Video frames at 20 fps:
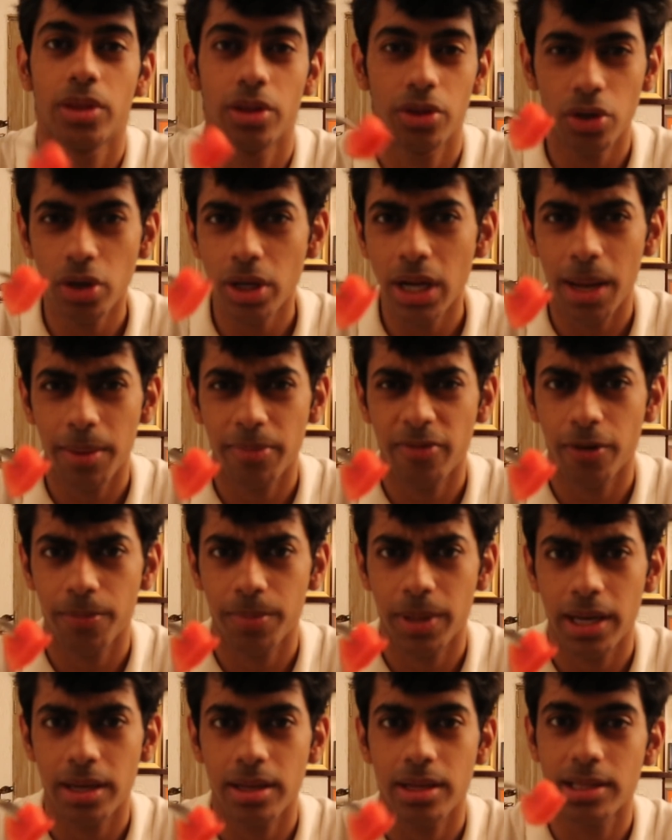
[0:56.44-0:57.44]
The third life
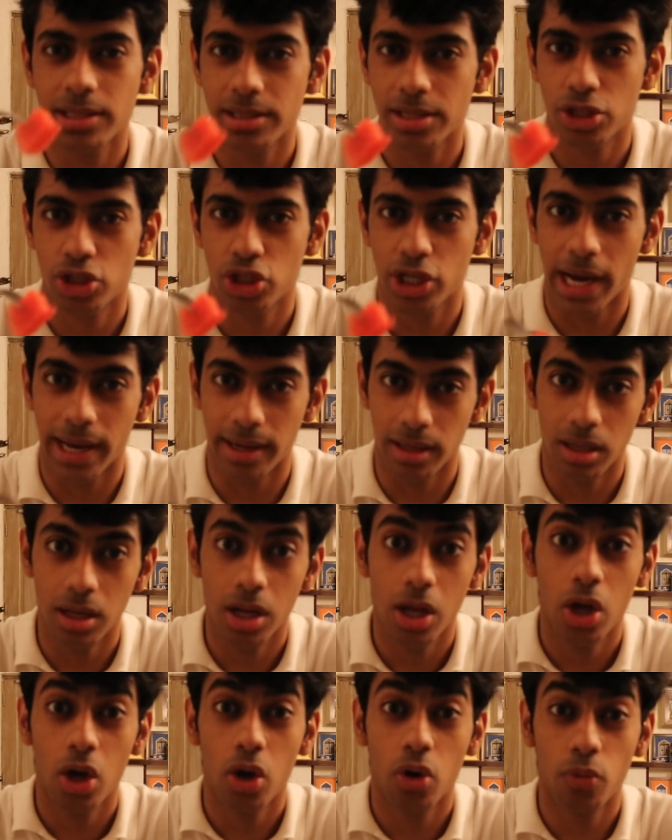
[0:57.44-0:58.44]
update is this
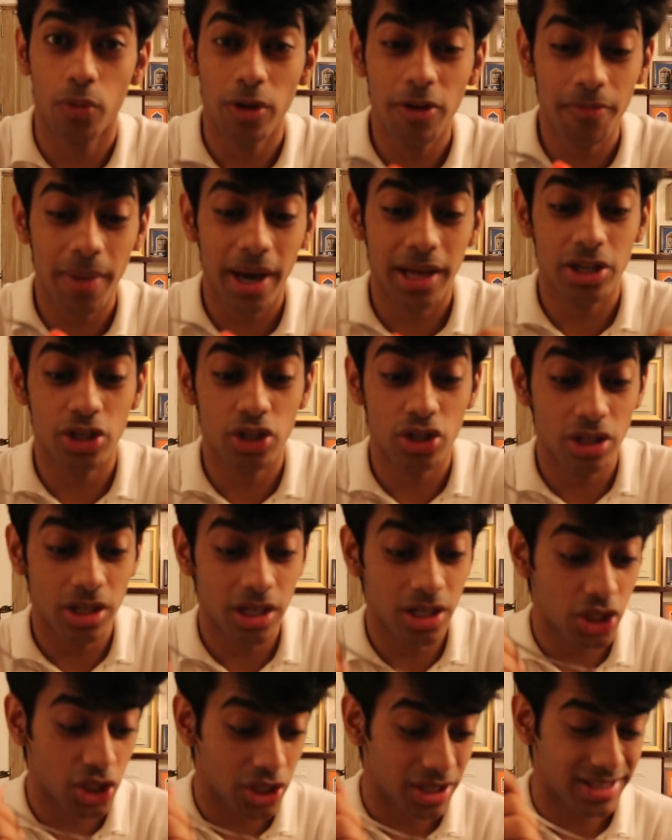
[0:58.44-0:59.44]
channel. We've managed to
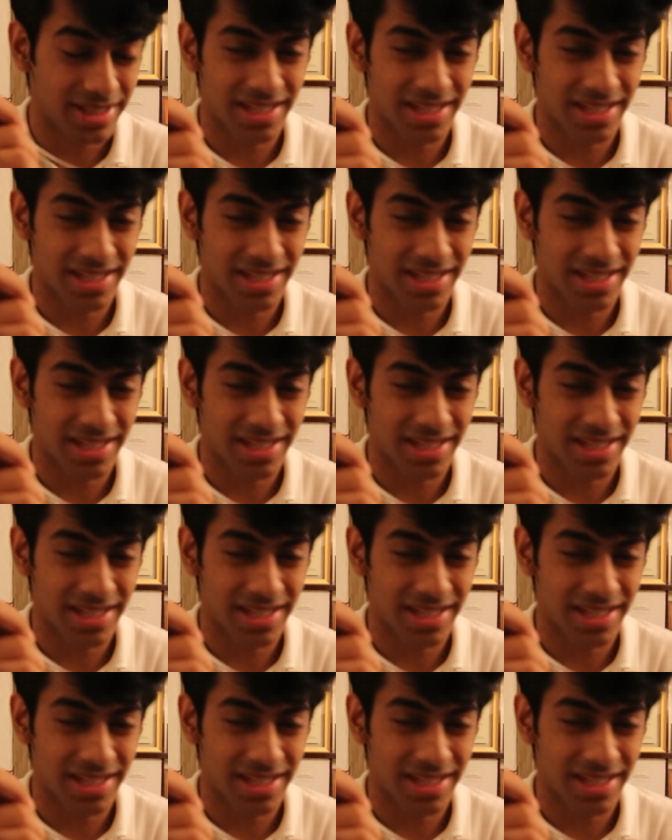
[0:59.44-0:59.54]
reach